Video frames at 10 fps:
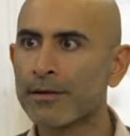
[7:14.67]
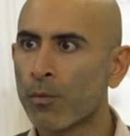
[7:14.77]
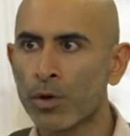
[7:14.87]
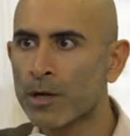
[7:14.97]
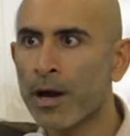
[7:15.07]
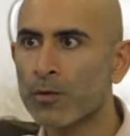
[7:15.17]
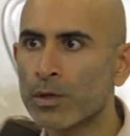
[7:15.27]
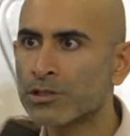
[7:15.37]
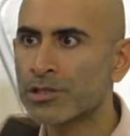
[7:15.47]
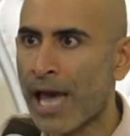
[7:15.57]
What about
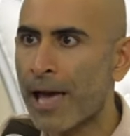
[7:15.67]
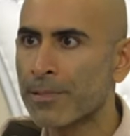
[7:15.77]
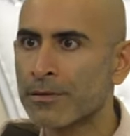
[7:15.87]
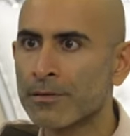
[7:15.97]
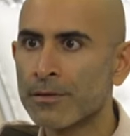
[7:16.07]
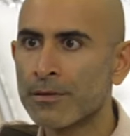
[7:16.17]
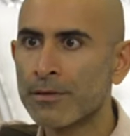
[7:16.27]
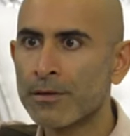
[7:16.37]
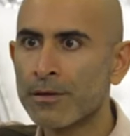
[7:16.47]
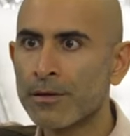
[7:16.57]
what just happened
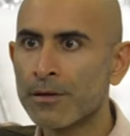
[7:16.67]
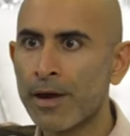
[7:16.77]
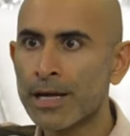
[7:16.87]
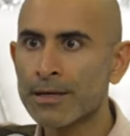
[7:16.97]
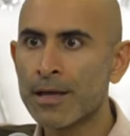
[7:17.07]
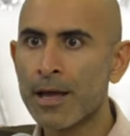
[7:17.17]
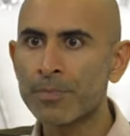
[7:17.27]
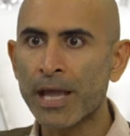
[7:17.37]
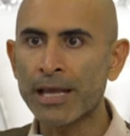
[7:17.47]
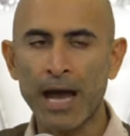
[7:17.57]
right?
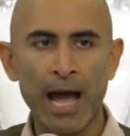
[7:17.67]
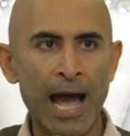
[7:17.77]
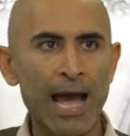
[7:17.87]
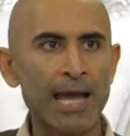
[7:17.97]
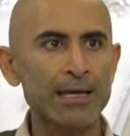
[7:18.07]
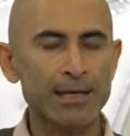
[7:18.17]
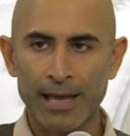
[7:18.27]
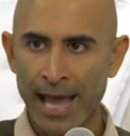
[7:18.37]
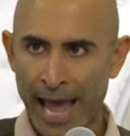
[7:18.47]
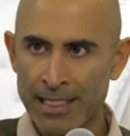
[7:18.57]
And I,
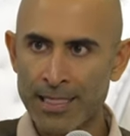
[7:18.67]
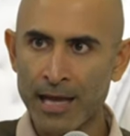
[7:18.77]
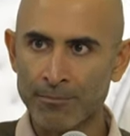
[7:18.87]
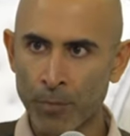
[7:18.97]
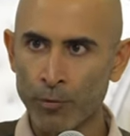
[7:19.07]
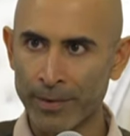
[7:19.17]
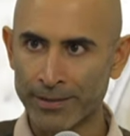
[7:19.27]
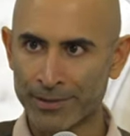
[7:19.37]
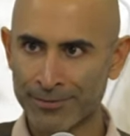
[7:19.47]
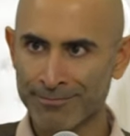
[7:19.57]
at that moment,